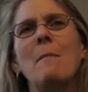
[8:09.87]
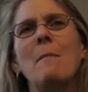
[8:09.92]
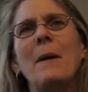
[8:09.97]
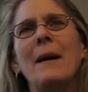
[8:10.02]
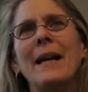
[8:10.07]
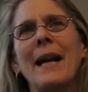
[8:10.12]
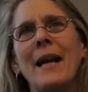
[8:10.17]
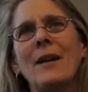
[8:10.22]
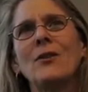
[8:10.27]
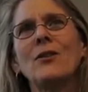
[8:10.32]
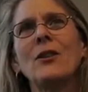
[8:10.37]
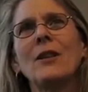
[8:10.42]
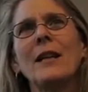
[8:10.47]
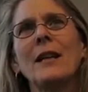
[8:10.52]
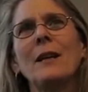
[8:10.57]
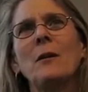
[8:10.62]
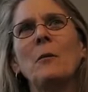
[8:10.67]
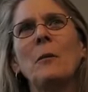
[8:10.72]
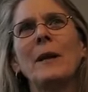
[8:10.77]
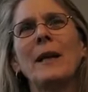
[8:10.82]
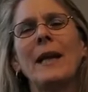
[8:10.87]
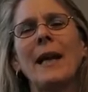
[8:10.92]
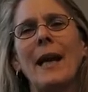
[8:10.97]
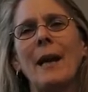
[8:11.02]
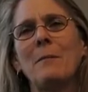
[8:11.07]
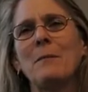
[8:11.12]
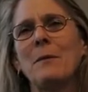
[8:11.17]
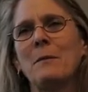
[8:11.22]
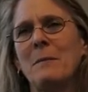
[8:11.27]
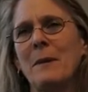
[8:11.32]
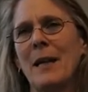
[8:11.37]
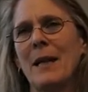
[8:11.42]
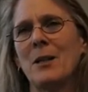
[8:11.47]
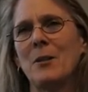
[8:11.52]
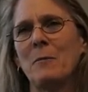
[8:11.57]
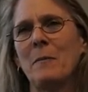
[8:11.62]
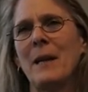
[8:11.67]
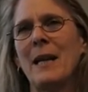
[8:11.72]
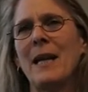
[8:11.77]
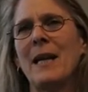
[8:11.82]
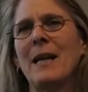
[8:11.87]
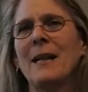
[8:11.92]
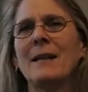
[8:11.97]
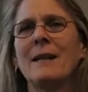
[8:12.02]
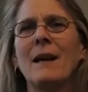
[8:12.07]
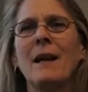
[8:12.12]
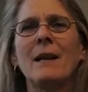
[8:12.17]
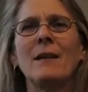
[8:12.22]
But actually, when it came to BHP, it